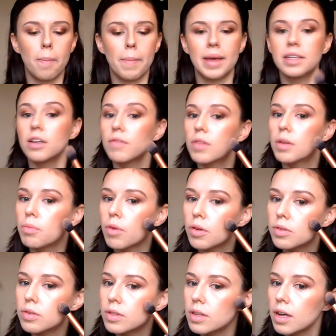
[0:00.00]
bit of the
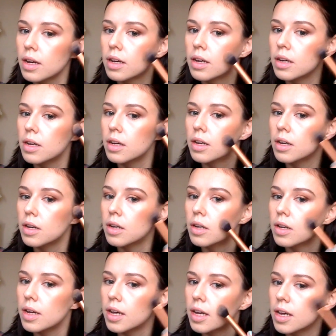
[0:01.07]
bronzer
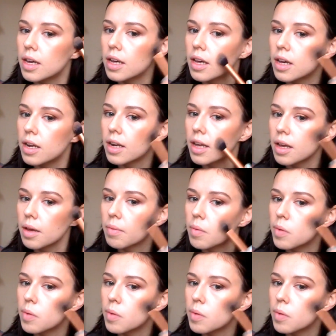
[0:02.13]
in here.